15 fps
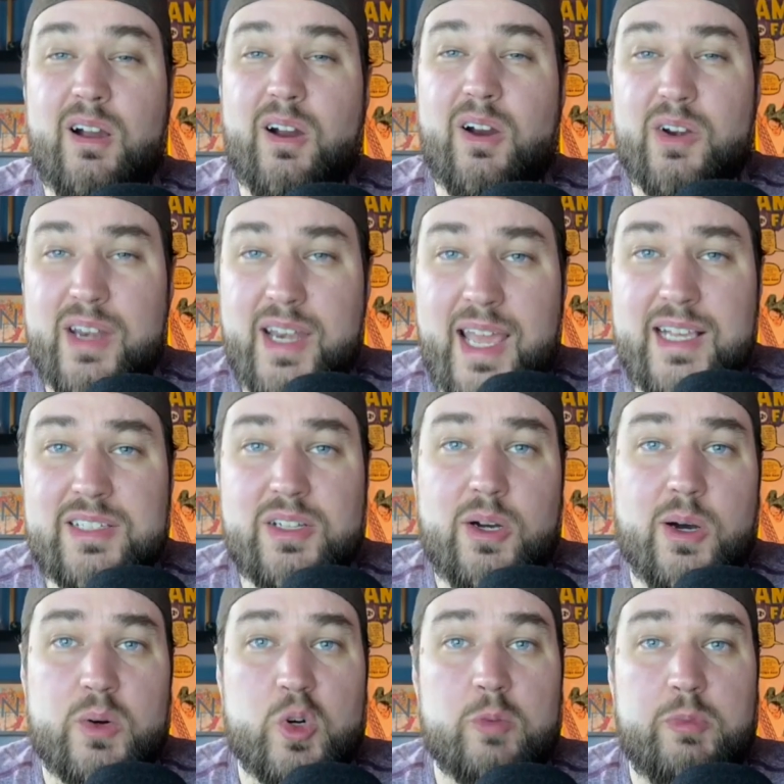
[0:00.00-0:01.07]
Our next
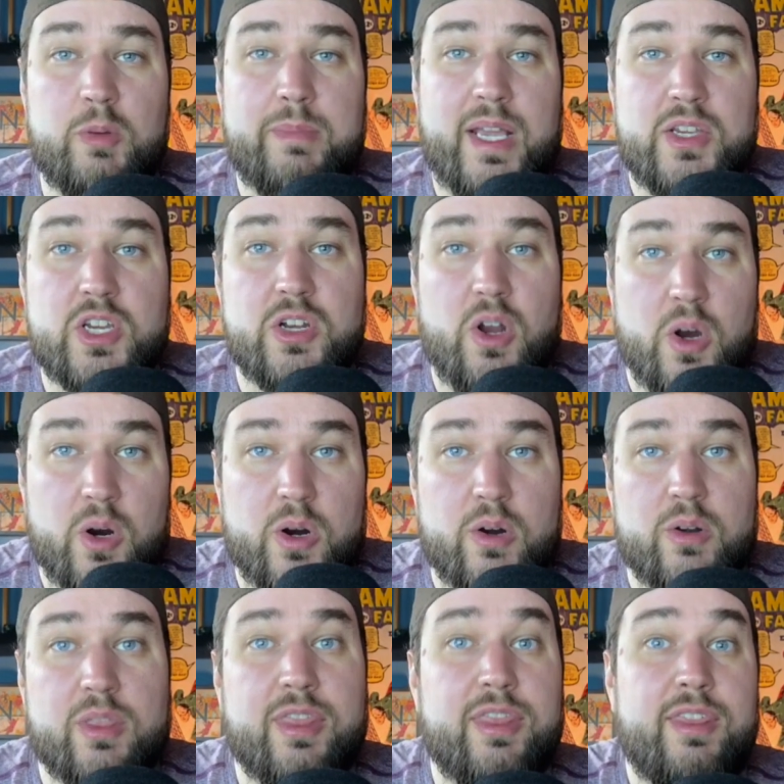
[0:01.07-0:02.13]
honorable mention
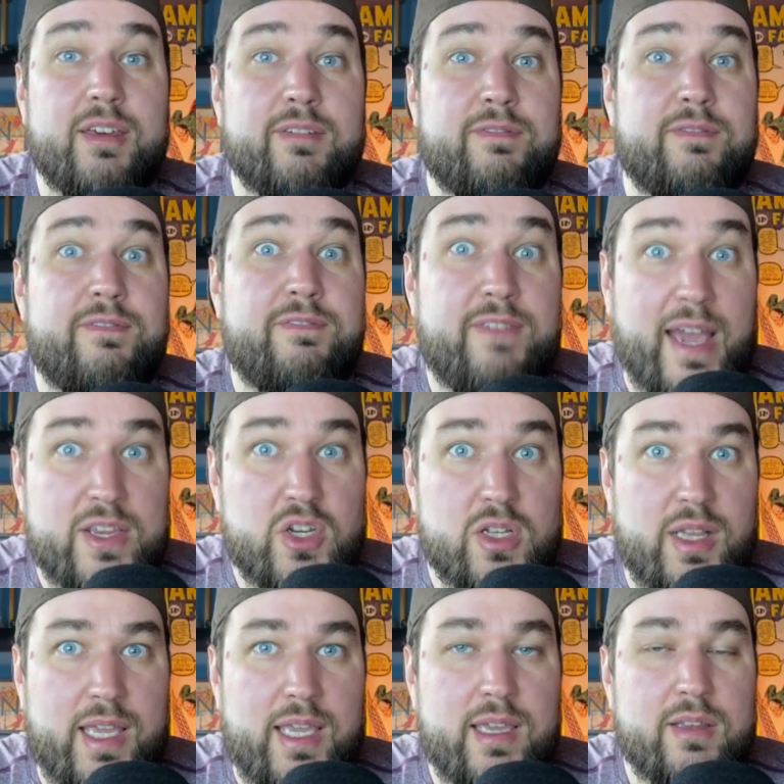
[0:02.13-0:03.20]
are the fetch
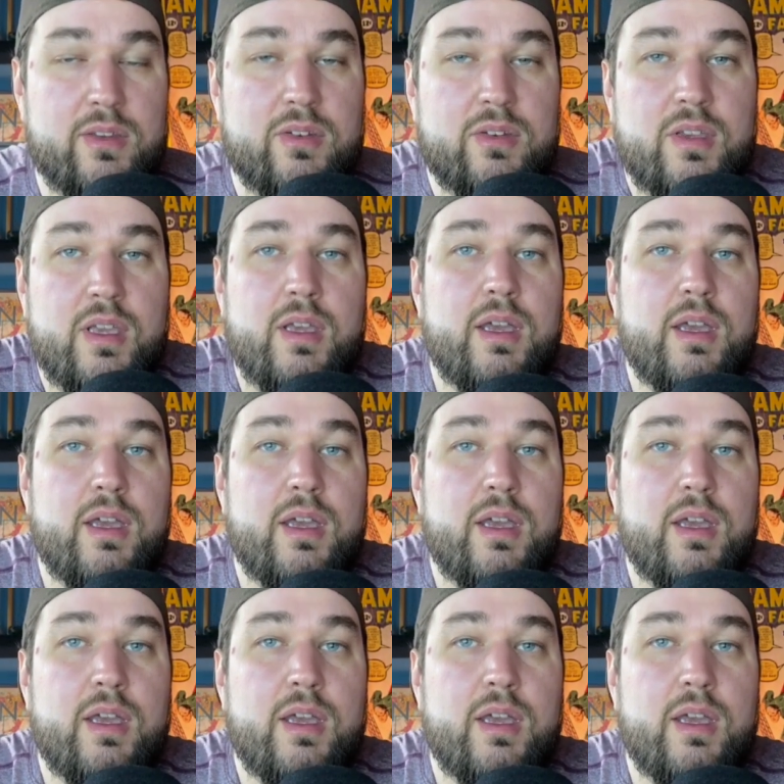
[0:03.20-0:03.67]
lands.